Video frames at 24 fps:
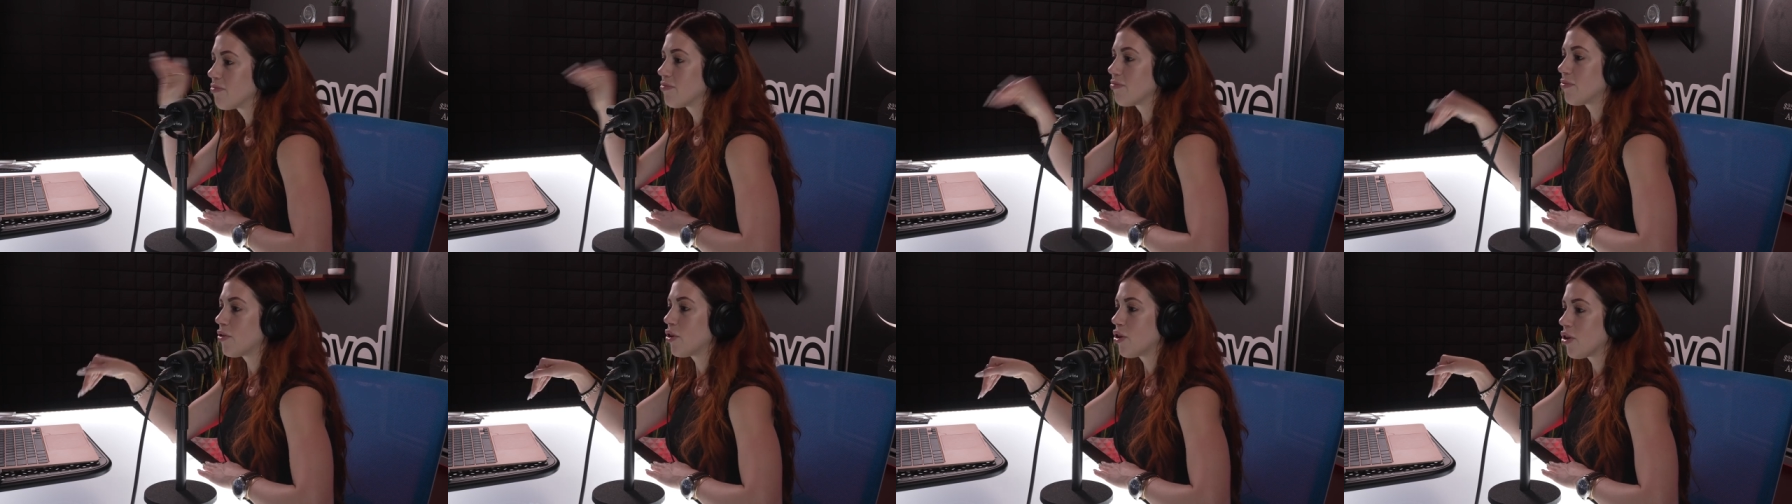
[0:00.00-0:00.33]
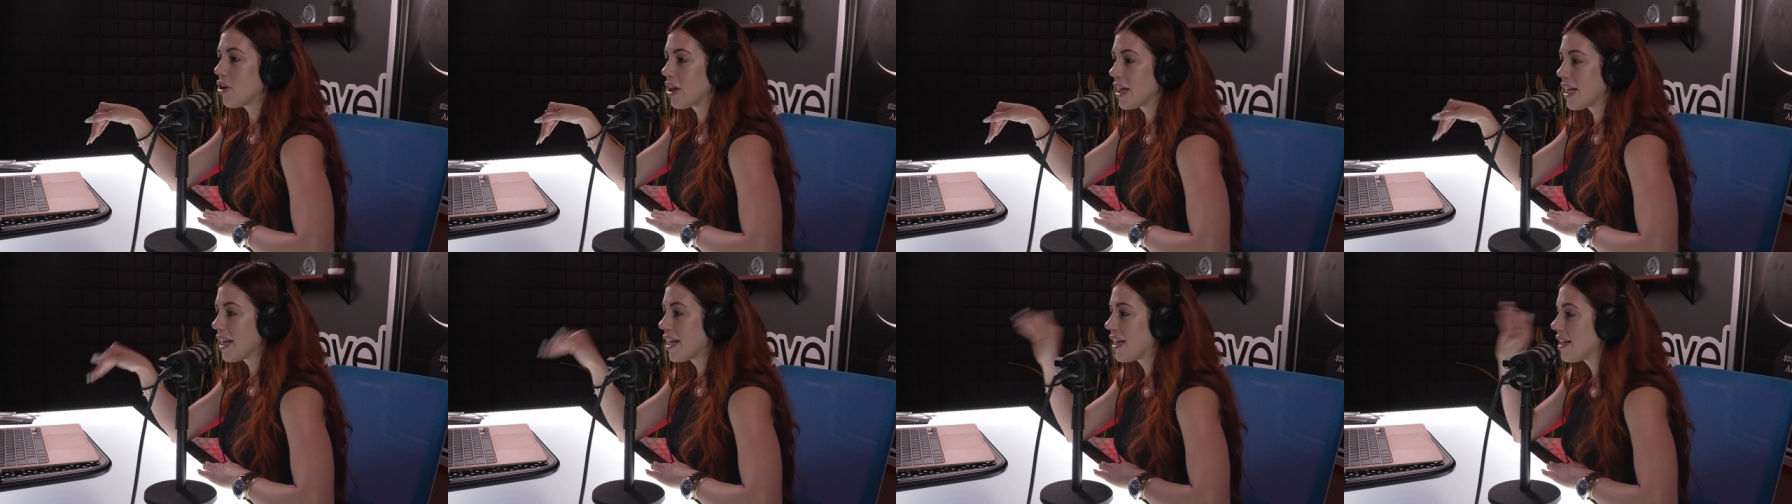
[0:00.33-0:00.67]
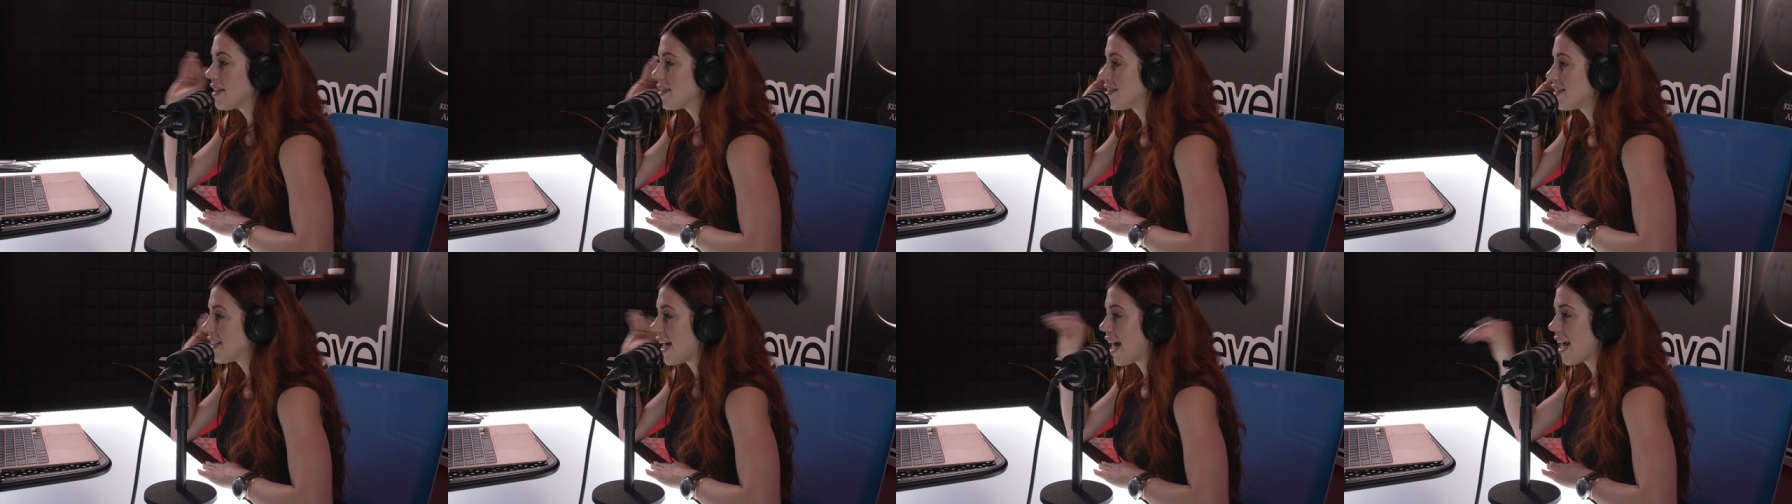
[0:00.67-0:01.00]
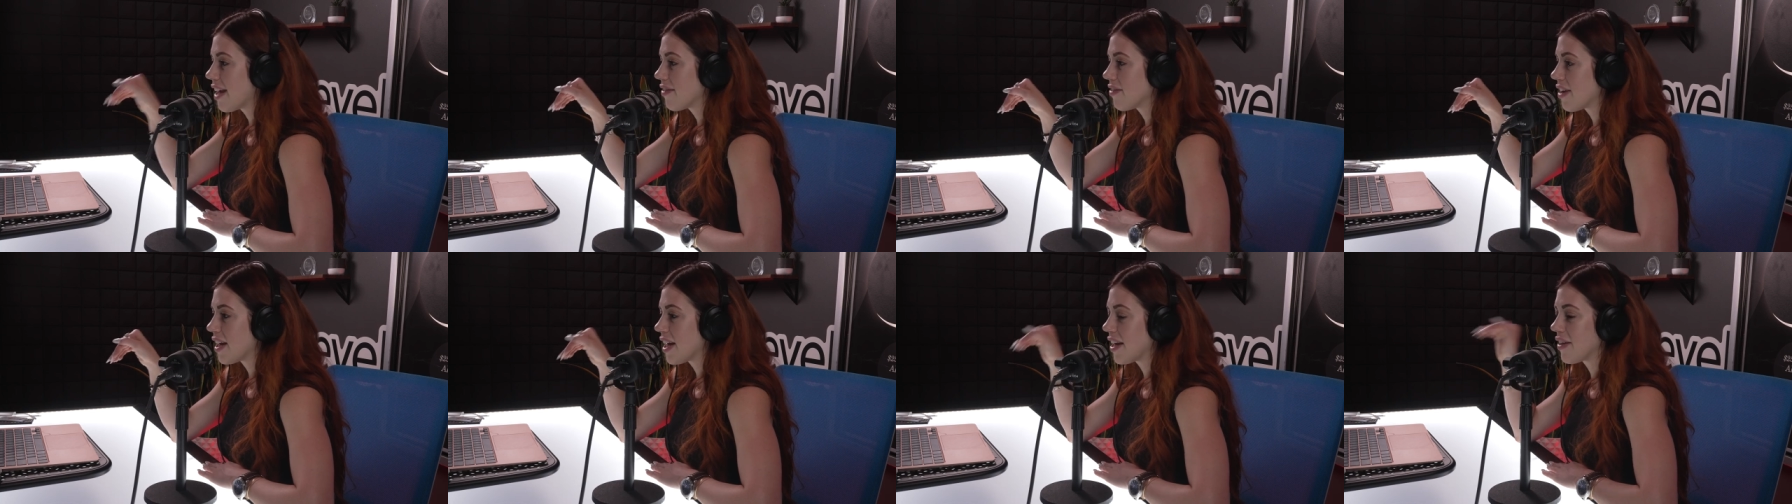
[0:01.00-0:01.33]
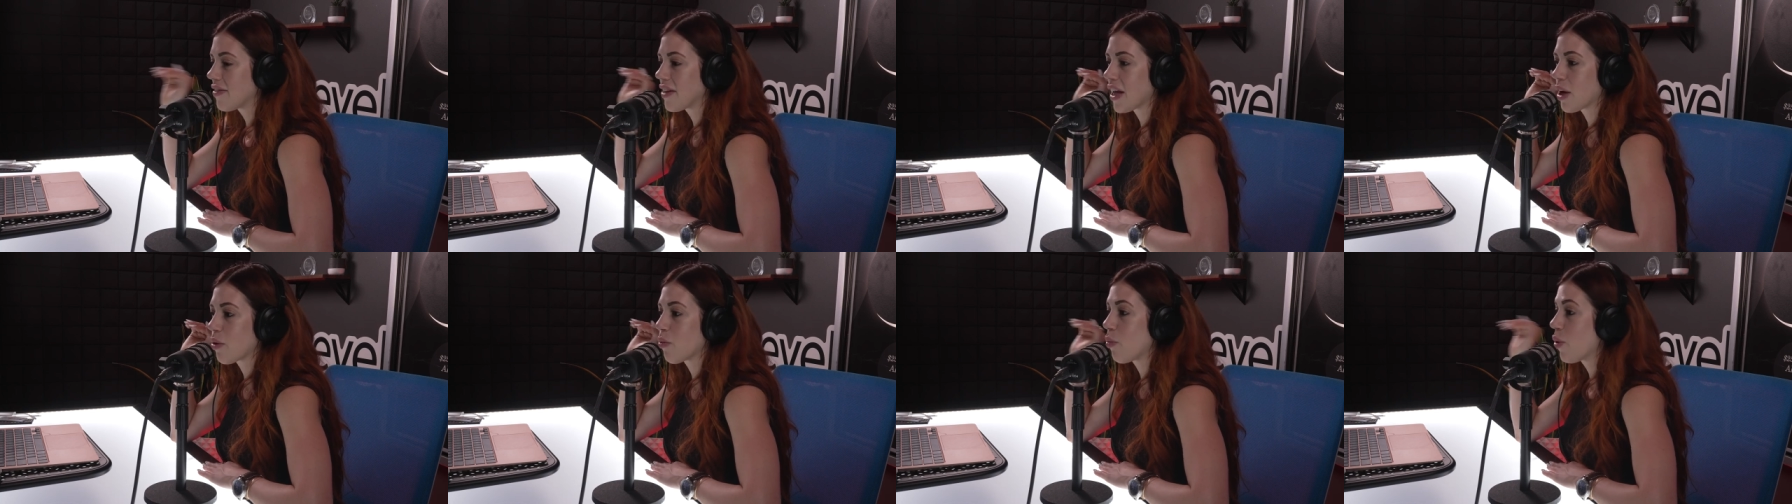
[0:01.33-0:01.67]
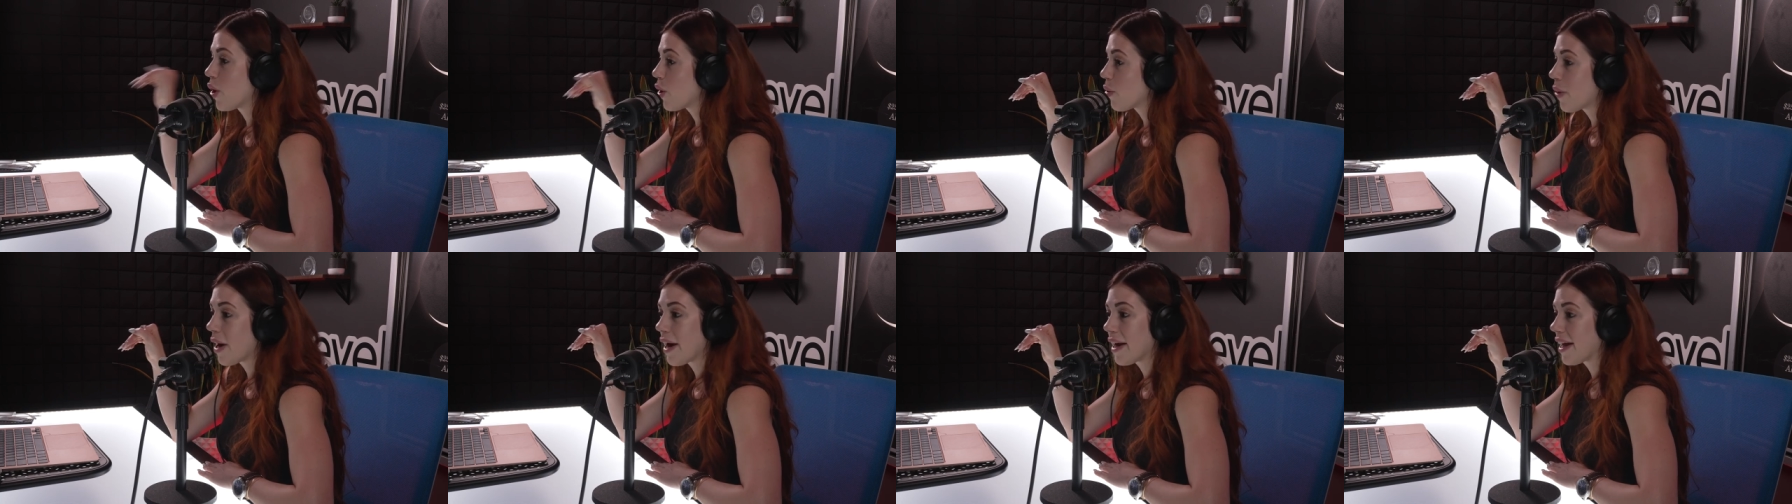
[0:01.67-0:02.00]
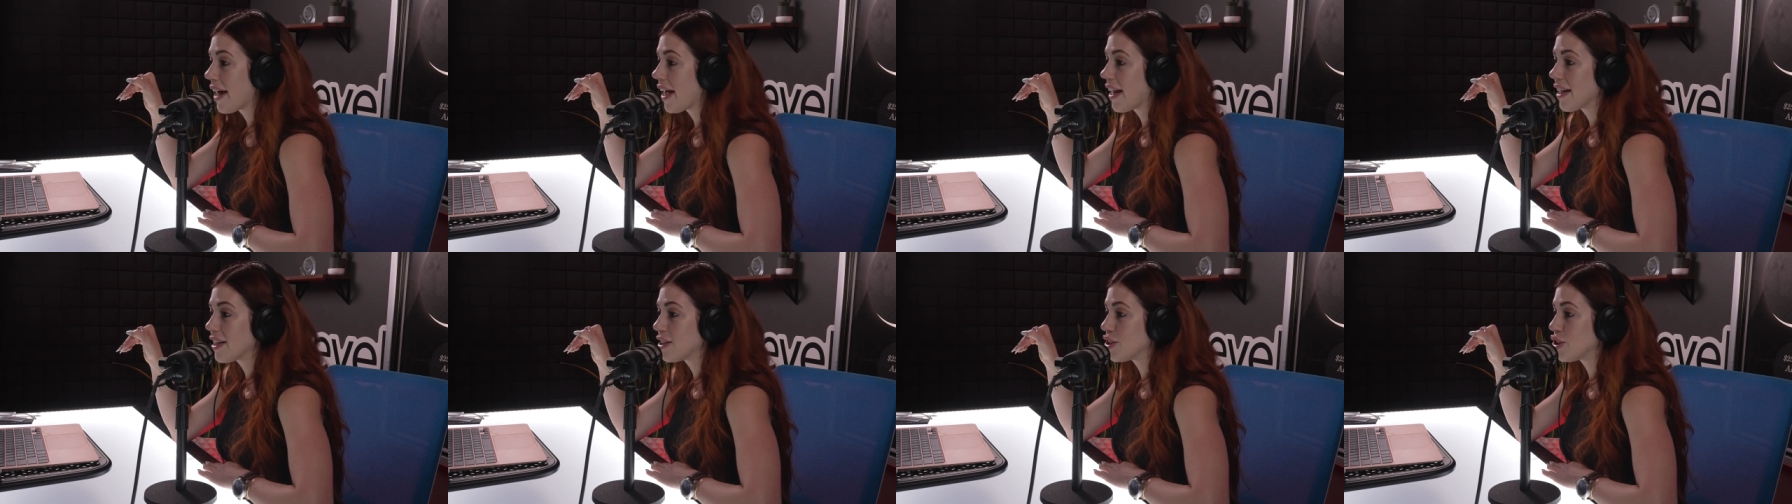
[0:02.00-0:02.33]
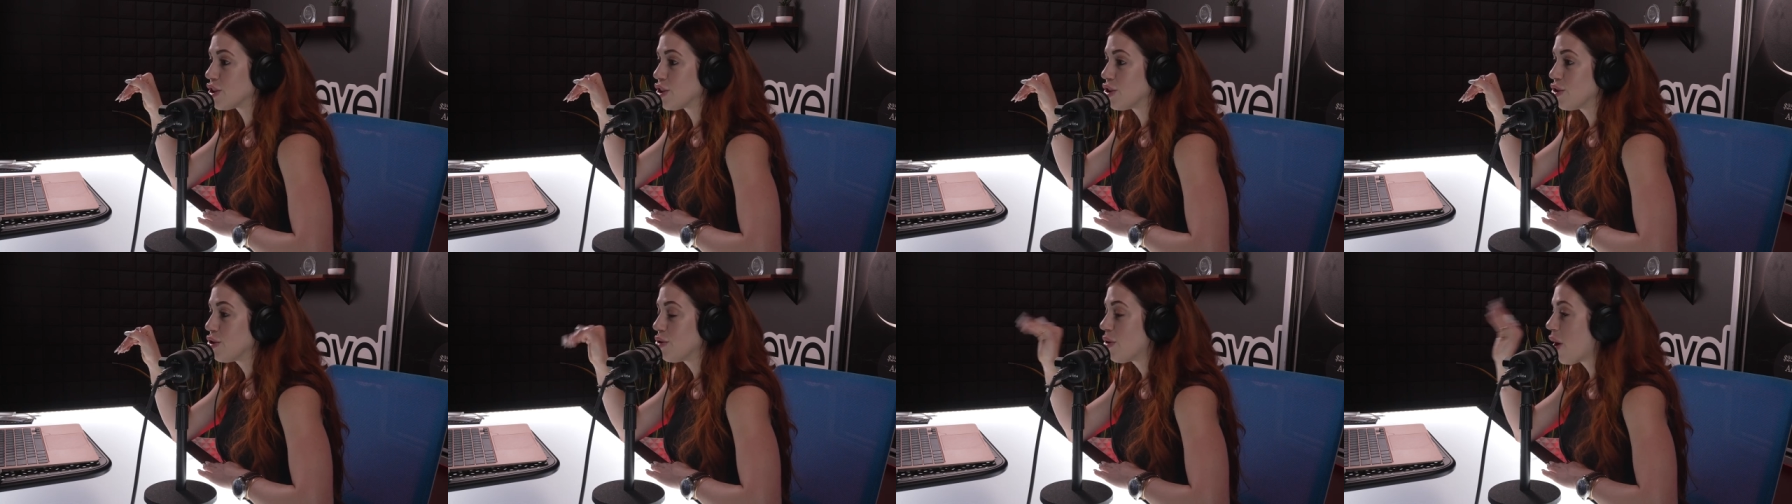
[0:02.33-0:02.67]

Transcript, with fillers: full in, dive in. Like, what do I got to do?